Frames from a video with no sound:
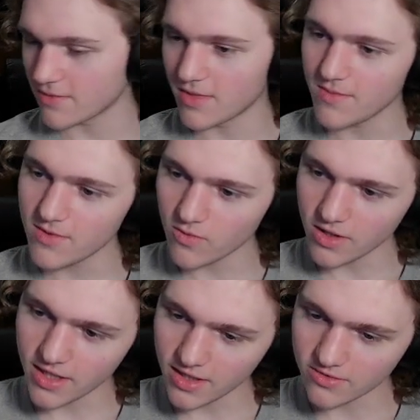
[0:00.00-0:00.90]
Maybe one
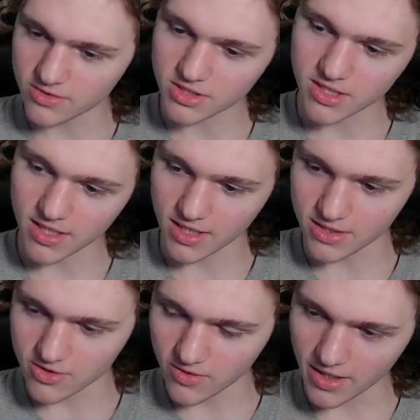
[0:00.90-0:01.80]
day it'll just like
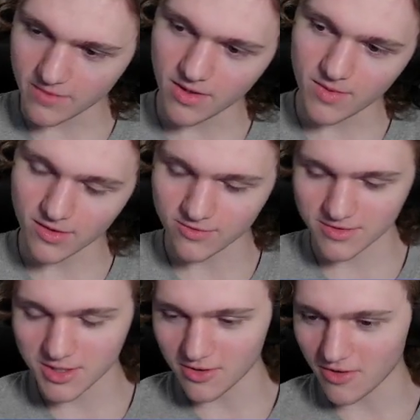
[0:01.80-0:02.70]
integrate. Maybe I'll
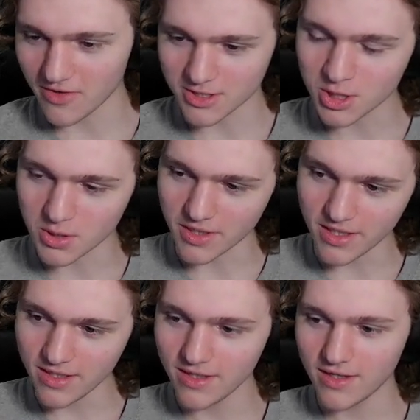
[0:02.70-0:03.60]
start growing a
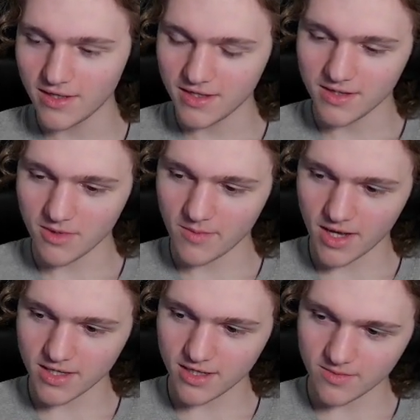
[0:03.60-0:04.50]
tree in my
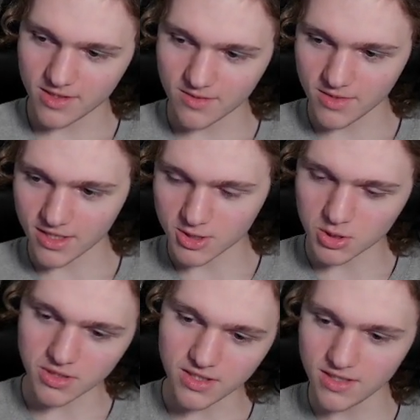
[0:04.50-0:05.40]
body. I'll become like a
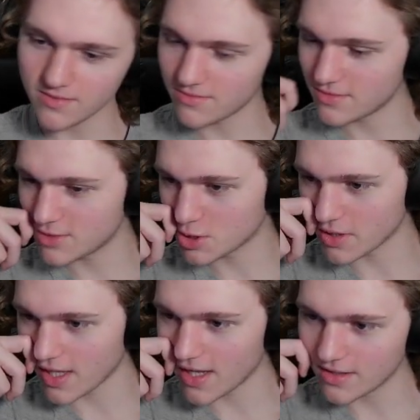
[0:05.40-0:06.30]
tree
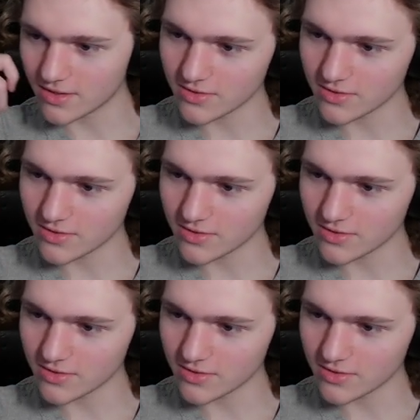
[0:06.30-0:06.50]
ant or